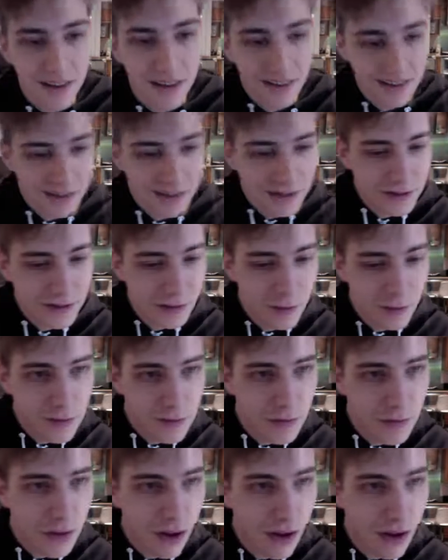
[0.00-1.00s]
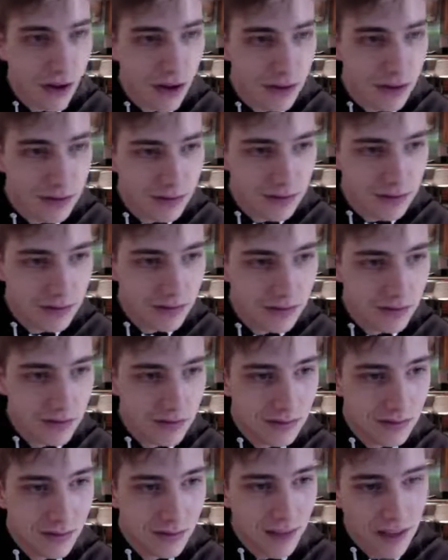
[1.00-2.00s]
So we've got.
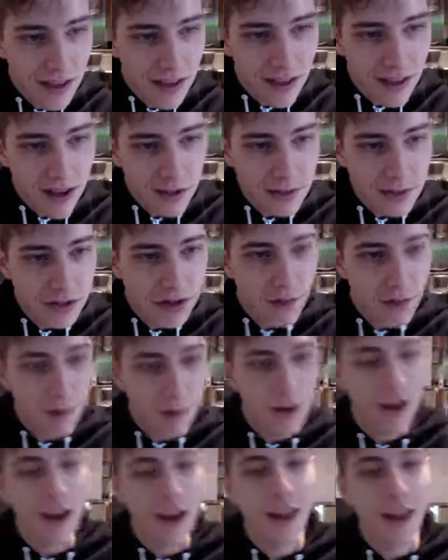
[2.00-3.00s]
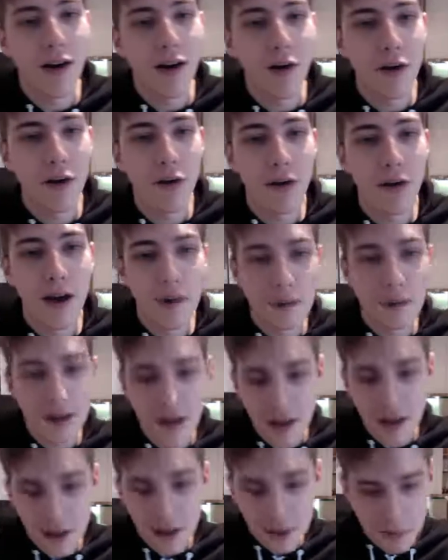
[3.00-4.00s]
I'm trying to work out how many
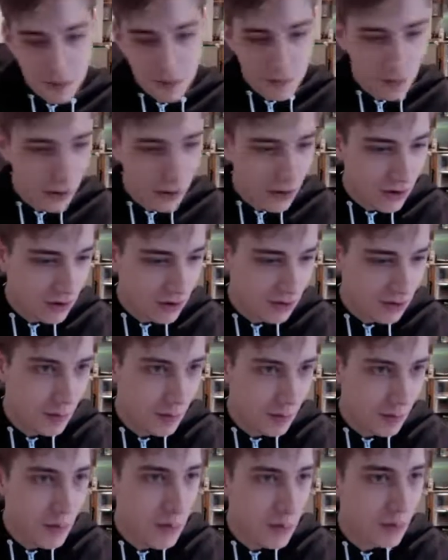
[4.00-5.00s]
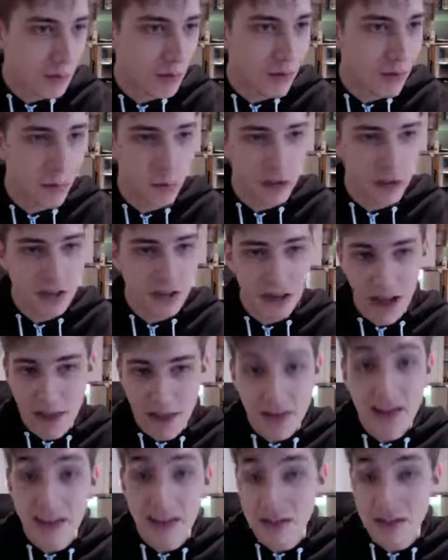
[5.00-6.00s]
likes we've got and how many people are watching. I
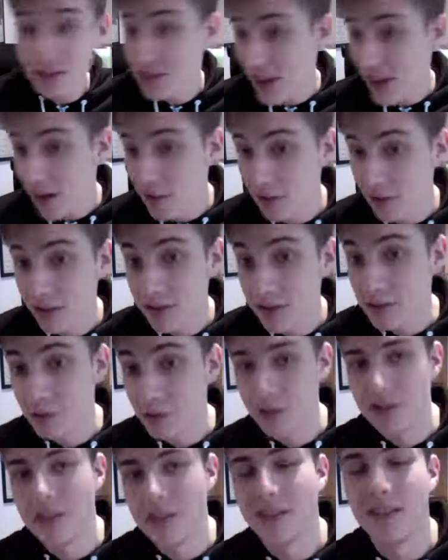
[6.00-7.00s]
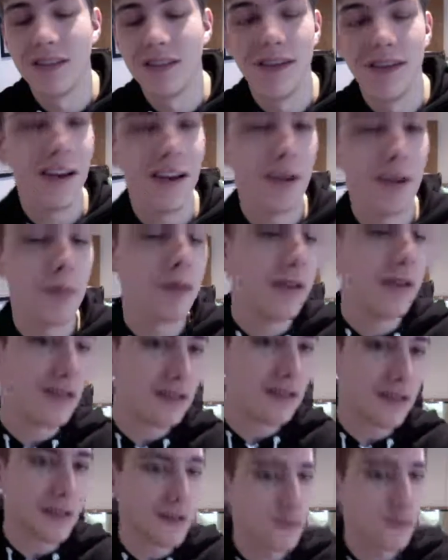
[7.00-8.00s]
think it's just Aaron that's watching, but that's
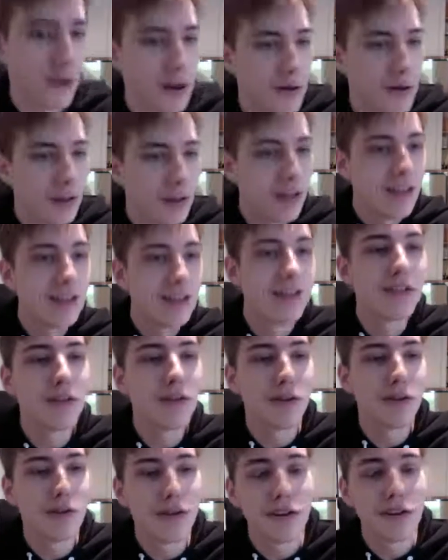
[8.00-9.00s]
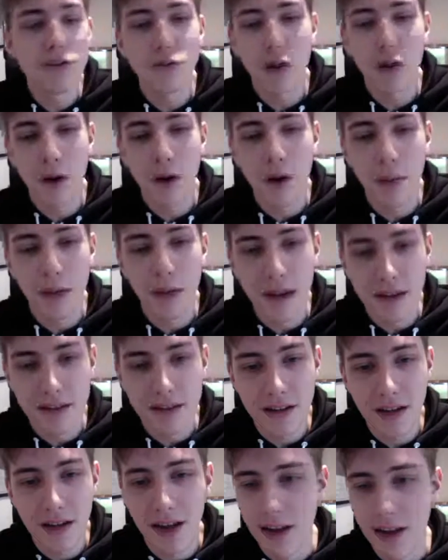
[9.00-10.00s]
fine. This will go up later,
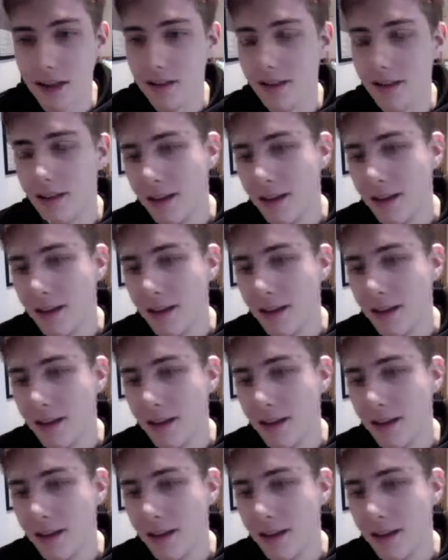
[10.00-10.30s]
and